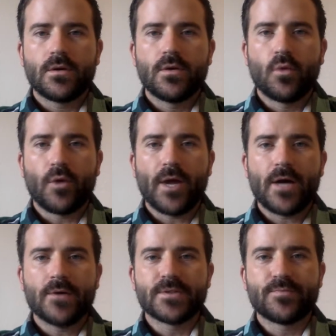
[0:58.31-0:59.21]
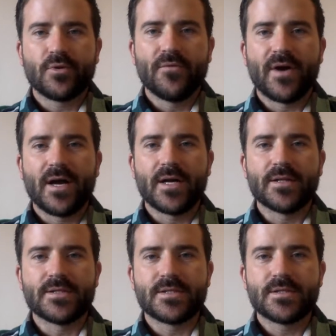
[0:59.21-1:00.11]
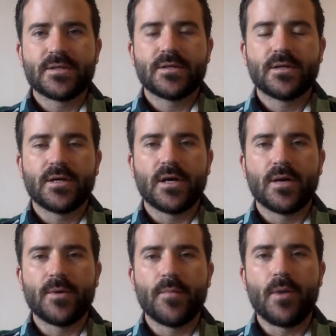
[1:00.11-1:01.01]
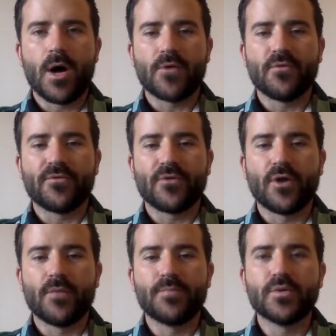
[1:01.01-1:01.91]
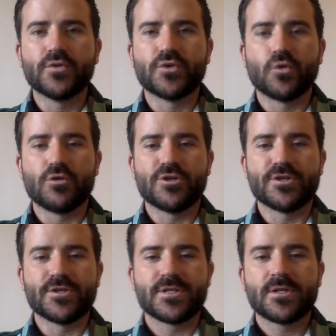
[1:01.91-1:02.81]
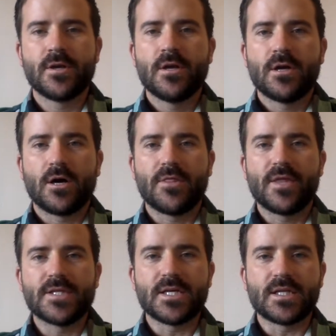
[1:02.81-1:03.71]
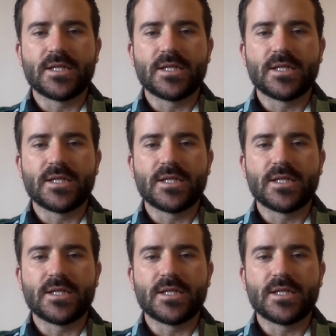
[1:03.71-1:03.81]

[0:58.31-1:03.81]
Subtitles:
Nordhaus provides a model from Bill George's authentic